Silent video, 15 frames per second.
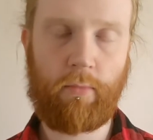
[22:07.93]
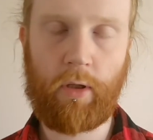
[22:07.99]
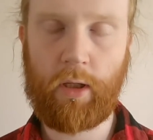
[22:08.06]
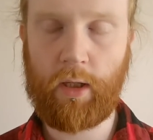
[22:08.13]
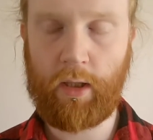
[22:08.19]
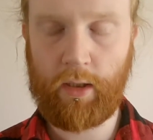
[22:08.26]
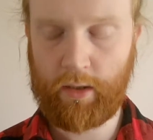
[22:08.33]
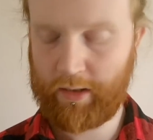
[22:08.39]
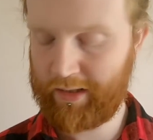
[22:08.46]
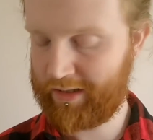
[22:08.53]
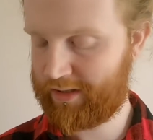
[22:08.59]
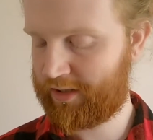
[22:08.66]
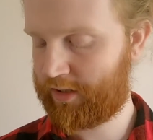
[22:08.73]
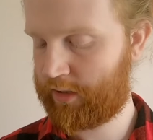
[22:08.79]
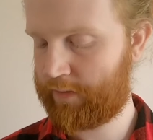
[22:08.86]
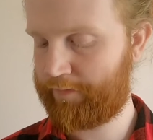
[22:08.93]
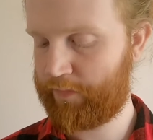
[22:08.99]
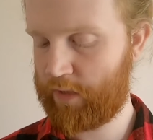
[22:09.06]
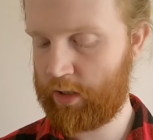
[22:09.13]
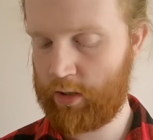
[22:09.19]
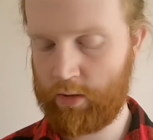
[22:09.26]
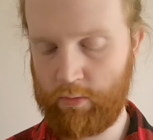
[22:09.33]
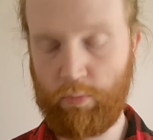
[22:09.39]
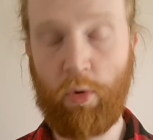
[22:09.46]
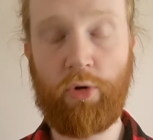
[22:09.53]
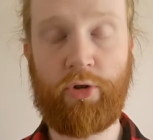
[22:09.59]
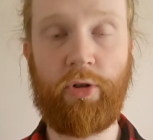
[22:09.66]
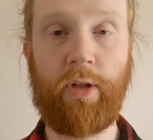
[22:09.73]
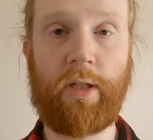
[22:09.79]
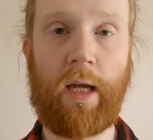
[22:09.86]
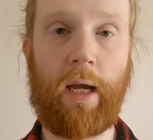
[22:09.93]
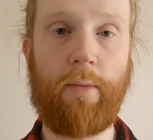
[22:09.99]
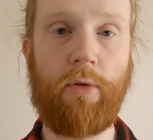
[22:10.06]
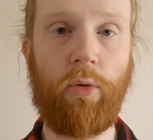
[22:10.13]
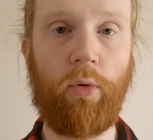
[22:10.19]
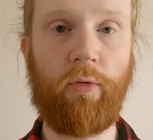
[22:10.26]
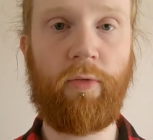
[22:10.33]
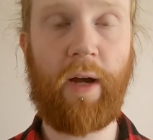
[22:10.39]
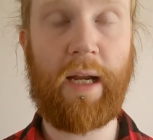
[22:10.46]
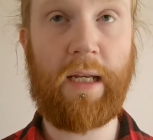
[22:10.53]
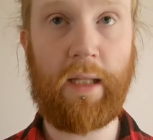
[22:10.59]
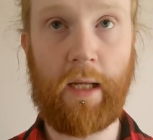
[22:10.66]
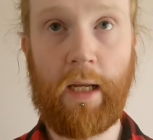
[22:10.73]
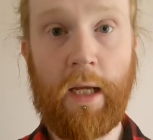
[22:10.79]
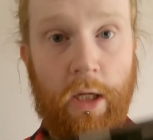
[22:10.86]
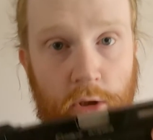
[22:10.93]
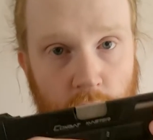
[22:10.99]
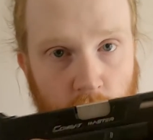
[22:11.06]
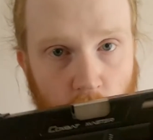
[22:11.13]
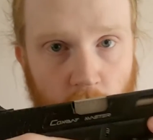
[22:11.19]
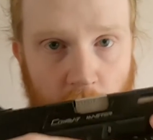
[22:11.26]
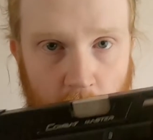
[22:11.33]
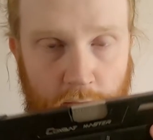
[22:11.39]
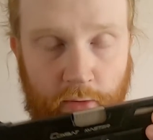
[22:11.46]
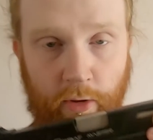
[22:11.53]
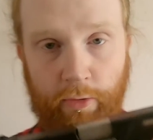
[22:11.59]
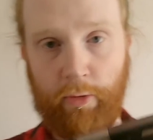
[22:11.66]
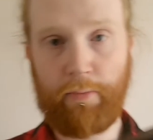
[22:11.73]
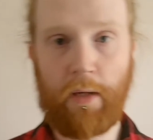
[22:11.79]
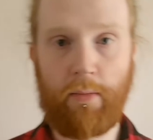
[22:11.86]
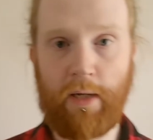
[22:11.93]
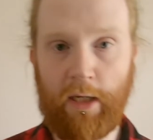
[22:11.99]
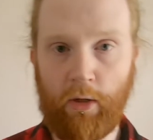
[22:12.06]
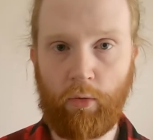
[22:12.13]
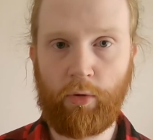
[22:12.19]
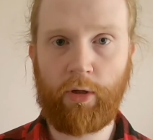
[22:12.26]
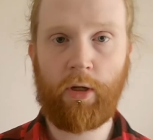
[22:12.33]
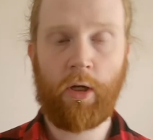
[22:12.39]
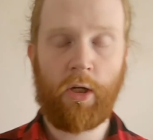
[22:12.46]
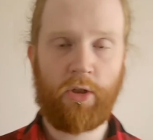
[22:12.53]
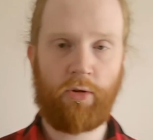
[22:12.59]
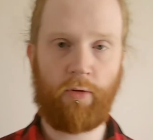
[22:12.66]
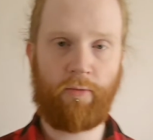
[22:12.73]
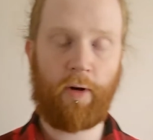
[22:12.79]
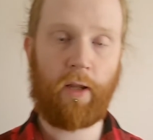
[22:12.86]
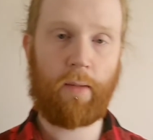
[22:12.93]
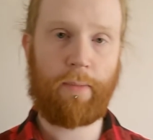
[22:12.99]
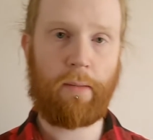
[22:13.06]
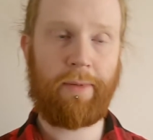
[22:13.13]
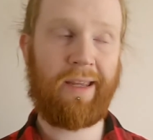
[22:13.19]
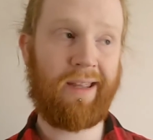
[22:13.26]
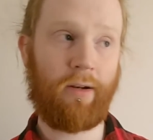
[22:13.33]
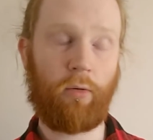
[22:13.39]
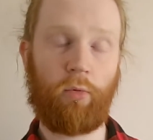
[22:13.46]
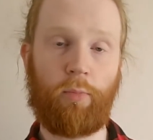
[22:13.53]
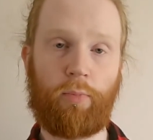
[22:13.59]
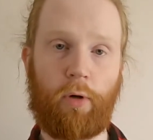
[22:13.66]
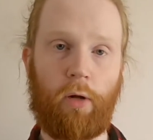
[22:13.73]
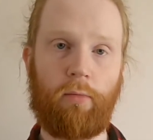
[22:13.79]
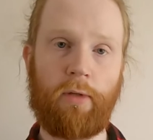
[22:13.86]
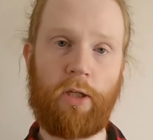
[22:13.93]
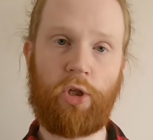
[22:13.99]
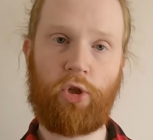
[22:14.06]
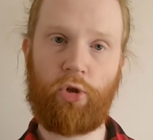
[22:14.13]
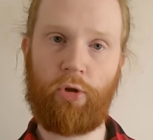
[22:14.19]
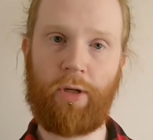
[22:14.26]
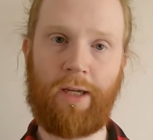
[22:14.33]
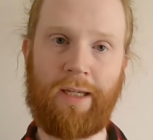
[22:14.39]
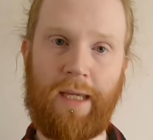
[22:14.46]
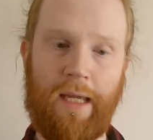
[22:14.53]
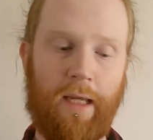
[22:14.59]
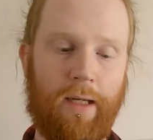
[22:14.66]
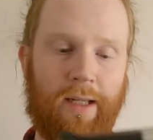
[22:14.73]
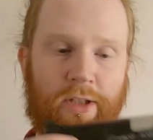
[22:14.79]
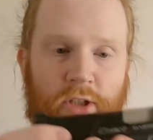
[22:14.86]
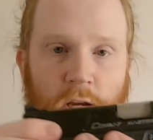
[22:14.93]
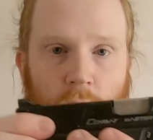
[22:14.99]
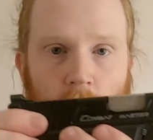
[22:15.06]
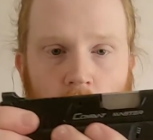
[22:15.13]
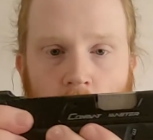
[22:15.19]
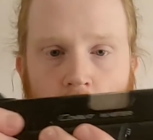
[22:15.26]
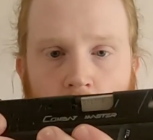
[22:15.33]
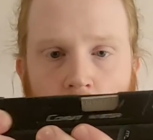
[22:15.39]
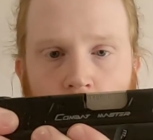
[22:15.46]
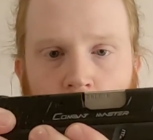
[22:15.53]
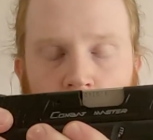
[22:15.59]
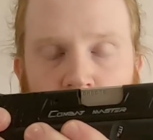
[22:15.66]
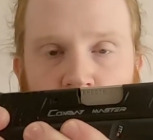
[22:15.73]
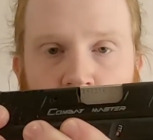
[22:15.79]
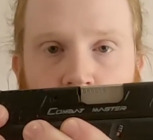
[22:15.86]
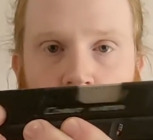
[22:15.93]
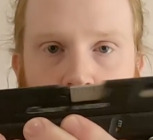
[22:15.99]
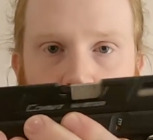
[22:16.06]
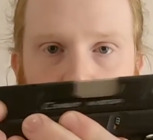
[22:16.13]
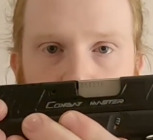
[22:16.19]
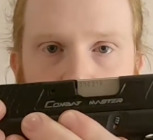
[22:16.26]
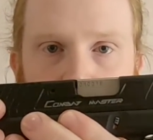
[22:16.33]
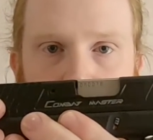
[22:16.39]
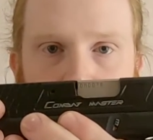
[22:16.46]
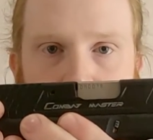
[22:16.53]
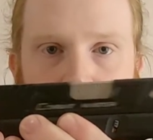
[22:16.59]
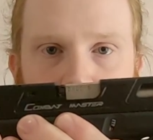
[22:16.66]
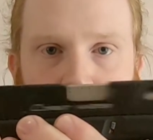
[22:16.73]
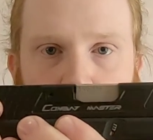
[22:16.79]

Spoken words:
and it's most of the time you will find that you don't have another BB loaded. So it'll fire that BB and it will probably shoot again and cycle, but it'll cycle like that,